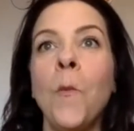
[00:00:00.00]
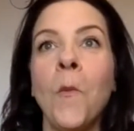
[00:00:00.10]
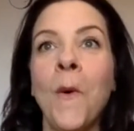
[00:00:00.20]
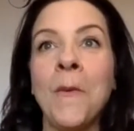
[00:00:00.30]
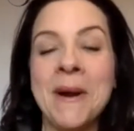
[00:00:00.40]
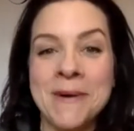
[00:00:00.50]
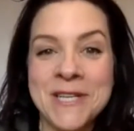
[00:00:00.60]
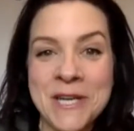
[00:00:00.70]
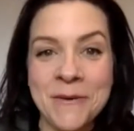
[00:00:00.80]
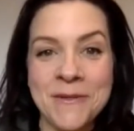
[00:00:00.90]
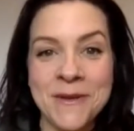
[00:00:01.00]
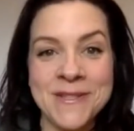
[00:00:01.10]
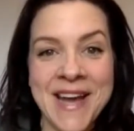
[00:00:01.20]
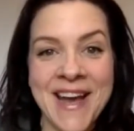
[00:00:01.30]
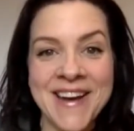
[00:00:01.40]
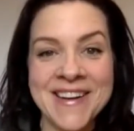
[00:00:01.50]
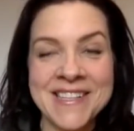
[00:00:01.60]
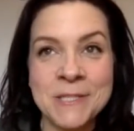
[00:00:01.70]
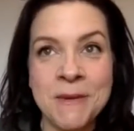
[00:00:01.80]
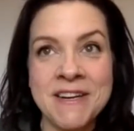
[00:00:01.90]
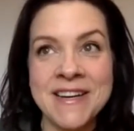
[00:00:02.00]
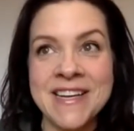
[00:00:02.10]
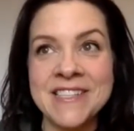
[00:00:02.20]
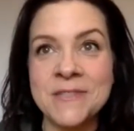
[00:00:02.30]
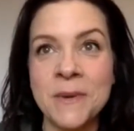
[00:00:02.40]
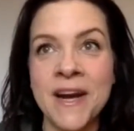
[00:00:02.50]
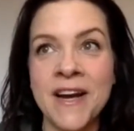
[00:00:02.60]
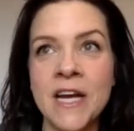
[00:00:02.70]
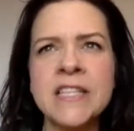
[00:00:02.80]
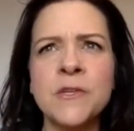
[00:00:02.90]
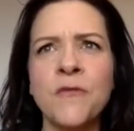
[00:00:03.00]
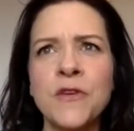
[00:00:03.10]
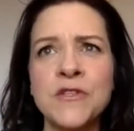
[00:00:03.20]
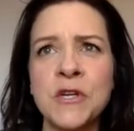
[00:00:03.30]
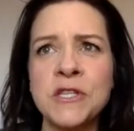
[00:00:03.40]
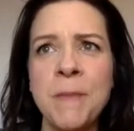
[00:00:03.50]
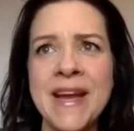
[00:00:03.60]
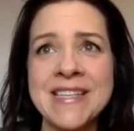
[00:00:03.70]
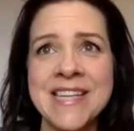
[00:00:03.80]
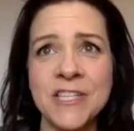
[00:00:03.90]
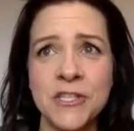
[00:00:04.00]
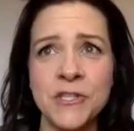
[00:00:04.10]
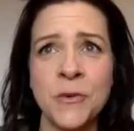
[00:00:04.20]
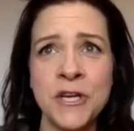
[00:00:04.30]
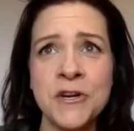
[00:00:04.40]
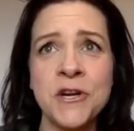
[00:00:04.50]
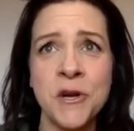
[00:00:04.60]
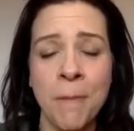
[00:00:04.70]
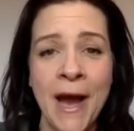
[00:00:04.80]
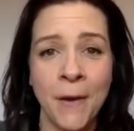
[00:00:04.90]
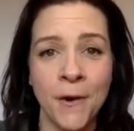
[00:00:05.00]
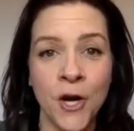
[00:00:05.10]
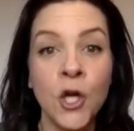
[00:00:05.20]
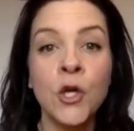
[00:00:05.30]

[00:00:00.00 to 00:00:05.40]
what I want to share with you is I had an experience and so if you start to pay attention, so when you're in your power,